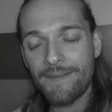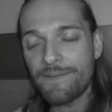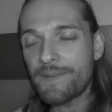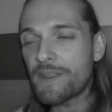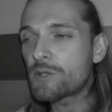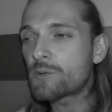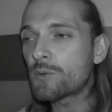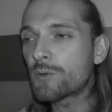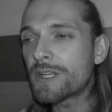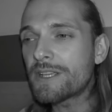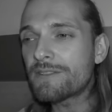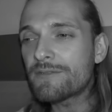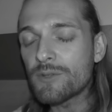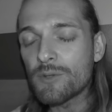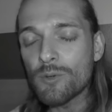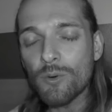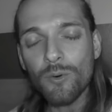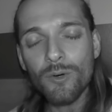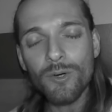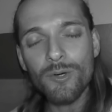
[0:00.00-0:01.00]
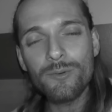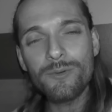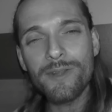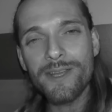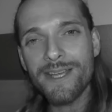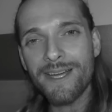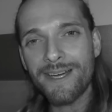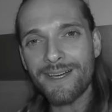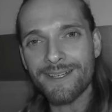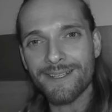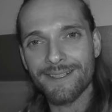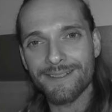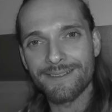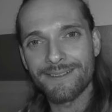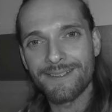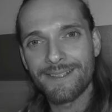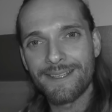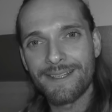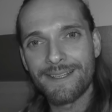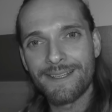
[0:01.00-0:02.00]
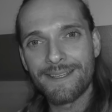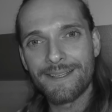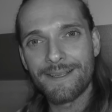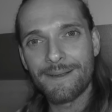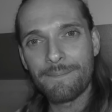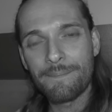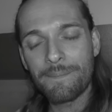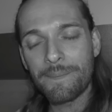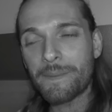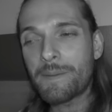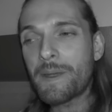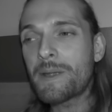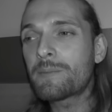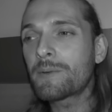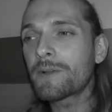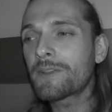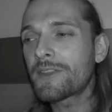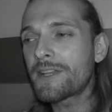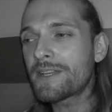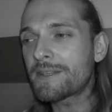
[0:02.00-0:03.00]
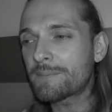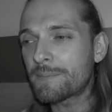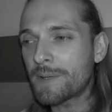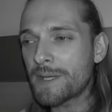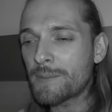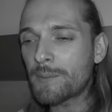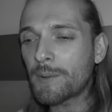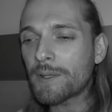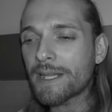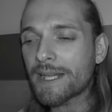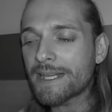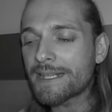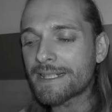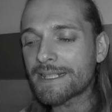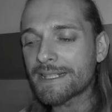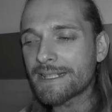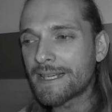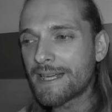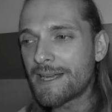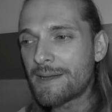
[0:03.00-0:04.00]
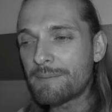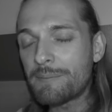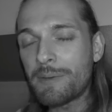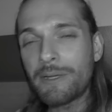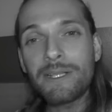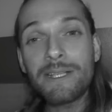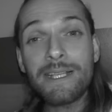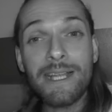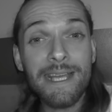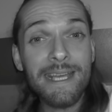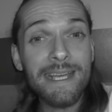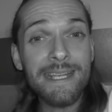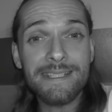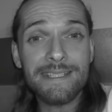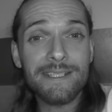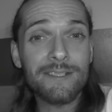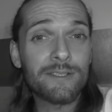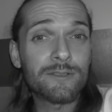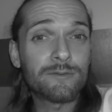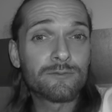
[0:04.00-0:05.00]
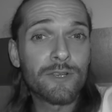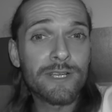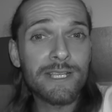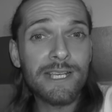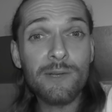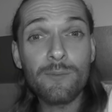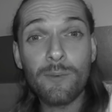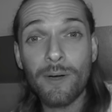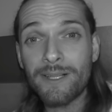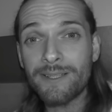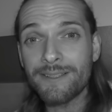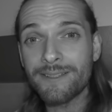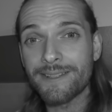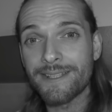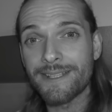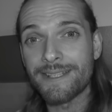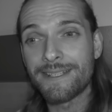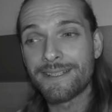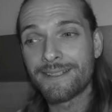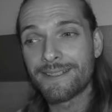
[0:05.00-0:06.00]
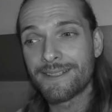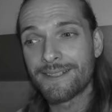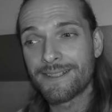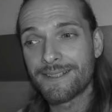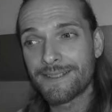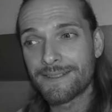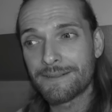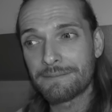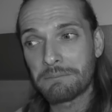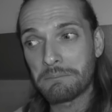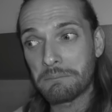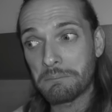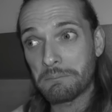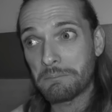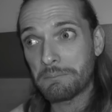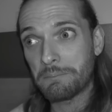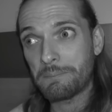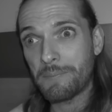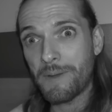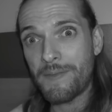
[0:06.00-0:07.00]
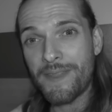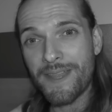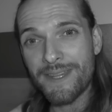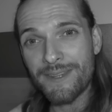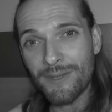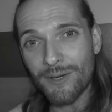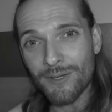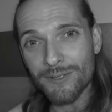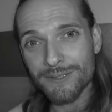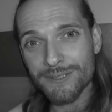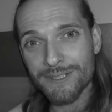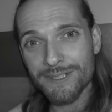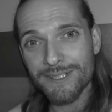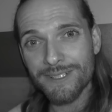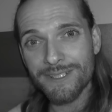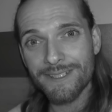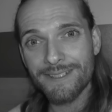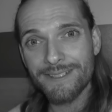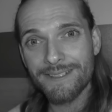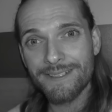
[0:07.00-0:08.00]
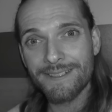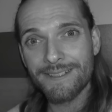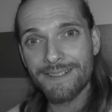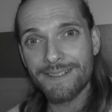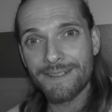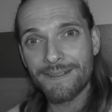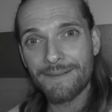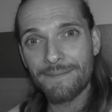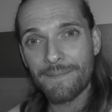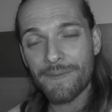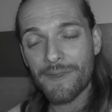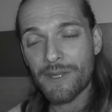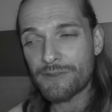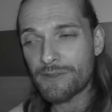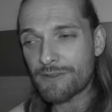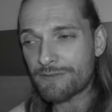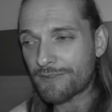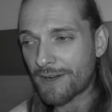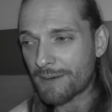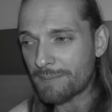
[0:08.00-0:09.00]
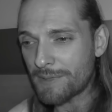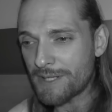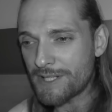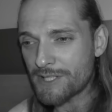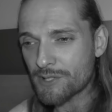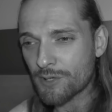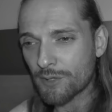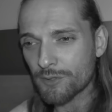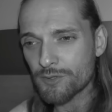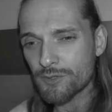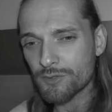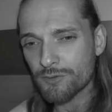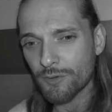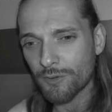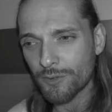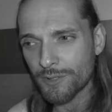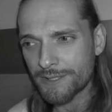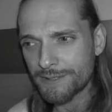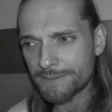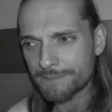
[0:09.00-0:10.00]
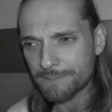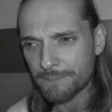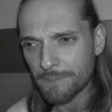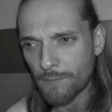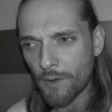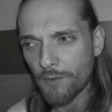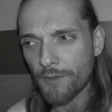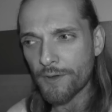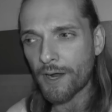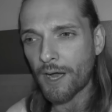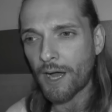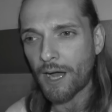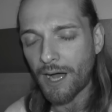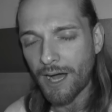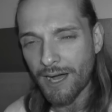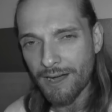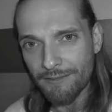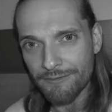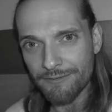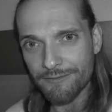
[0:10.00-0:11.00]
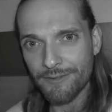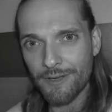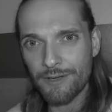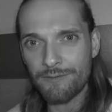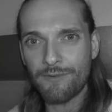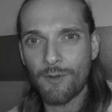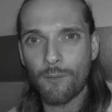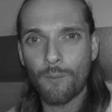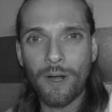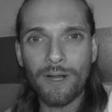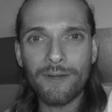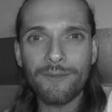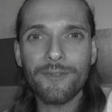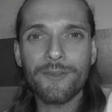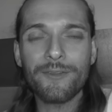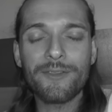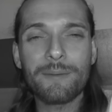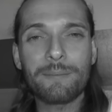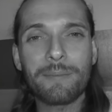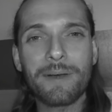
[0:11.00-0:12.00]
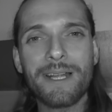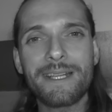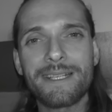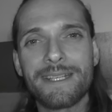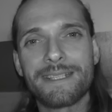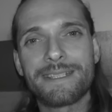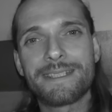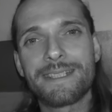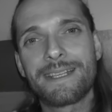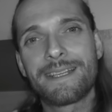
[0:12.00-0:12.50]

They don't even know who they are. People think people like Bill Gates are really wealthy when they're not. There are families controlling more than half of the wealth on the planet.